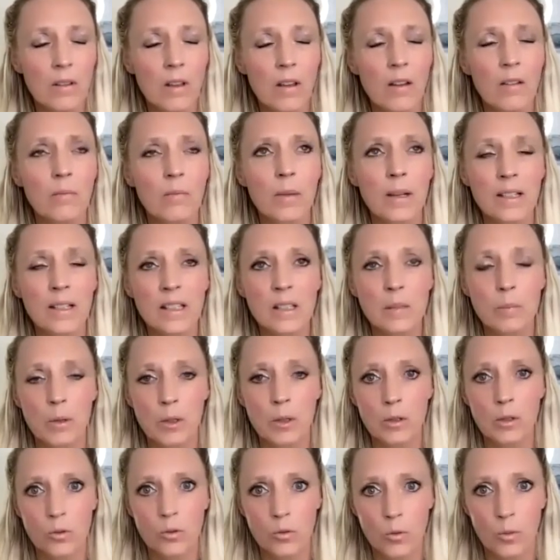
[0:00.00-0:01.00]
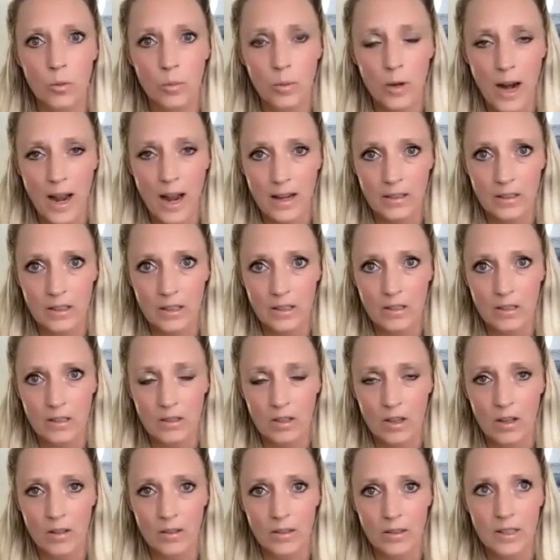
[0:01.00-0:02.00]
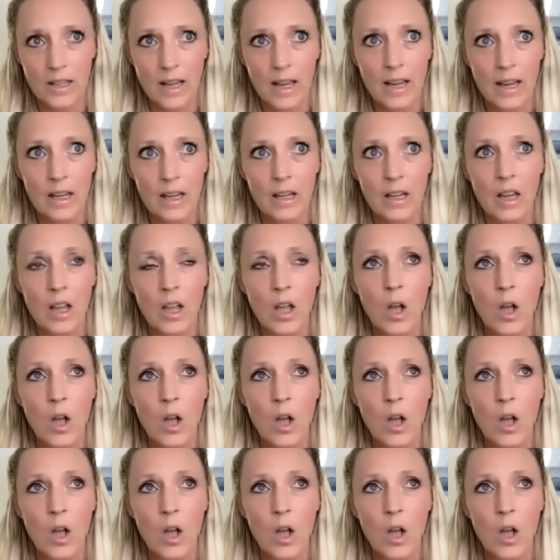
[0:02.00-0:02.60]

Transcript: of my spiritual practice, I'll say,